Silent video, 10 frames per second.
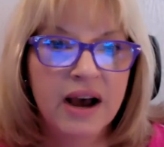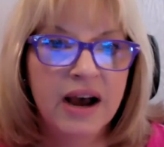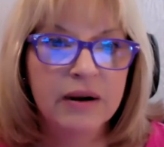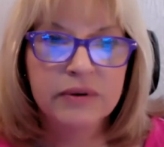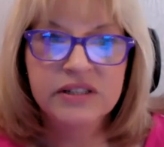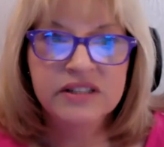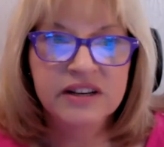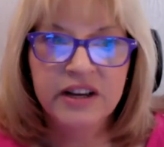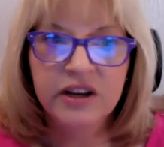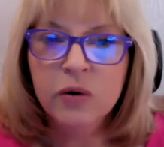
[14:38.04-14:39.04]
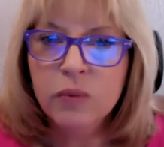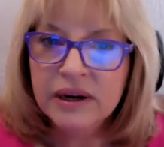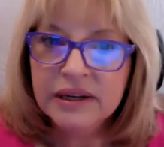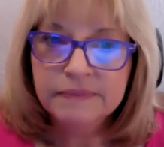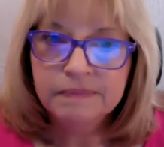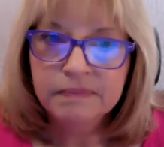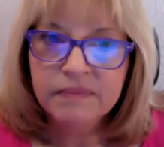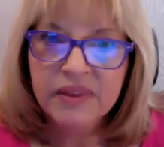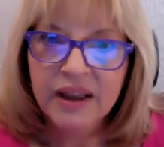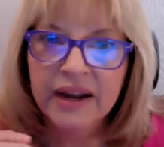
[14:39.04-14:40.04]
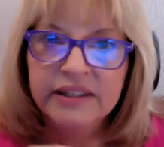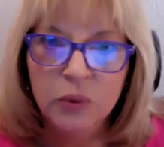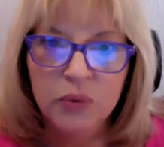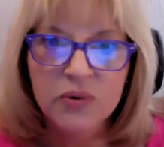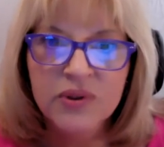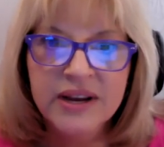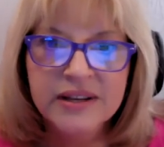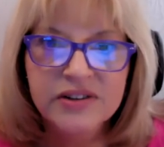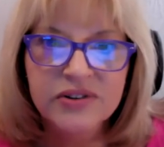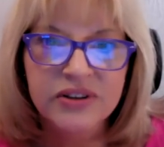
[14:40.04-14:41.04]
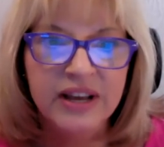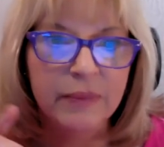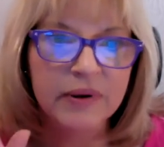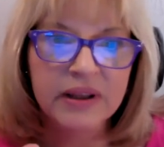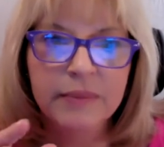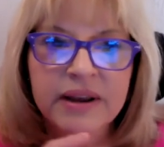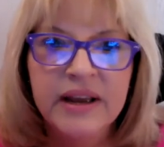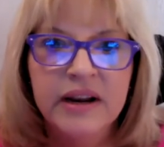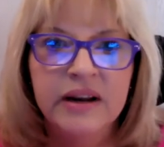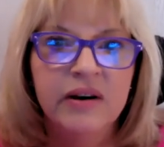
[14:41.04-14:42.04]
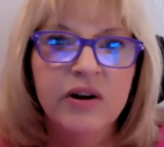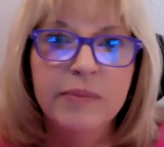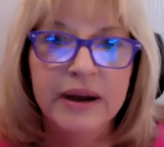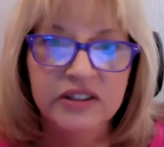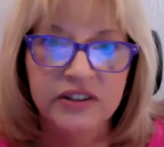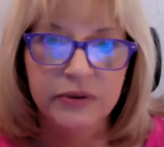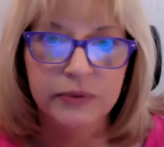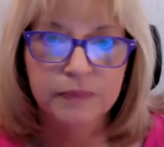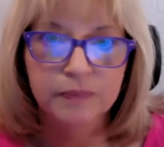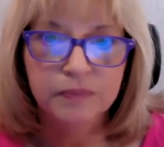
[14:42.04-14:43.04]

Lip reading: I would just say, you know what? I don't know the answer to that, but let me get it and I'll get back to you.